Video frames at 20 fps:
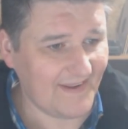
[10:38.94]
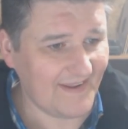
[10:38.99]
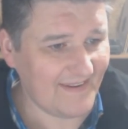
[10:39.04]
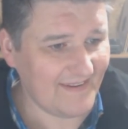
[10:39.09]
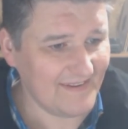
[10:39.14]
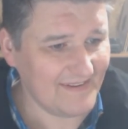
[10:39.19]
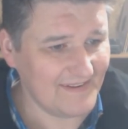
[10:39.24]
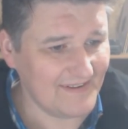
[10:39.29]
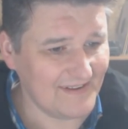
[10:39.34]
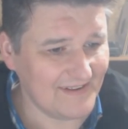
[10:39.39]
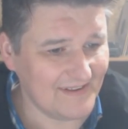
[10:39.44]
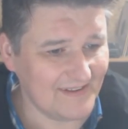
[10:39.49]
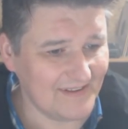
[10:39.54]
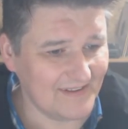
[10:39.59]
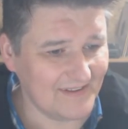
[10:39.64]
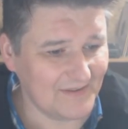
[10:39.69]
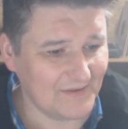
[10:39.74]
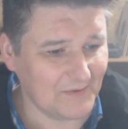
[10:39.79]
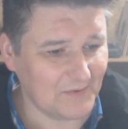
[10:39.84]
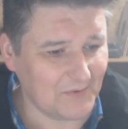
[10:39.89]
Huh?
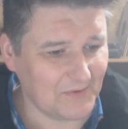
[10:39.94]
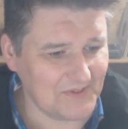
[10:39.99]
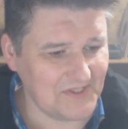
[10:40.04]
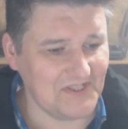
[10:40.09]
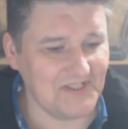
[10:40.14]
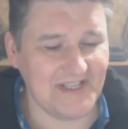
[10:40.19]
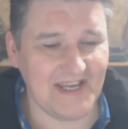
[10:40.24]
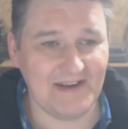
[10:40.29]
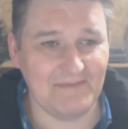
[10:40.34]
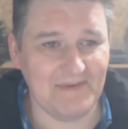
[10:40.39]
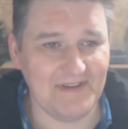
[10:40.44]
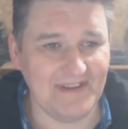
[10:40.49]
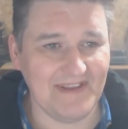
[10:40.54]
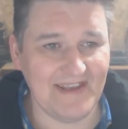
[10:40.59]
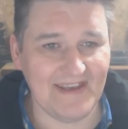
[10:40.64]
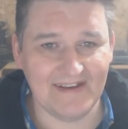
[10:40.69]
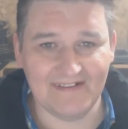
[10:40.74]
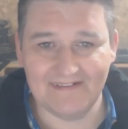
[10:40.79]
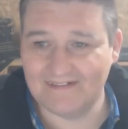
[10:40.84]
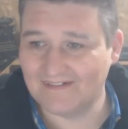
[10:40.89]
What just
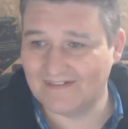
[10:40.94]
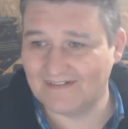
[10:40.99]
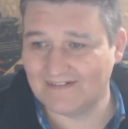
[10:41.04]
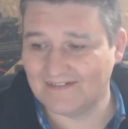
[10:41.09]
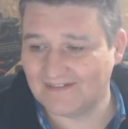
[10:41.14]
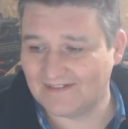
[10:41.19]
happened there?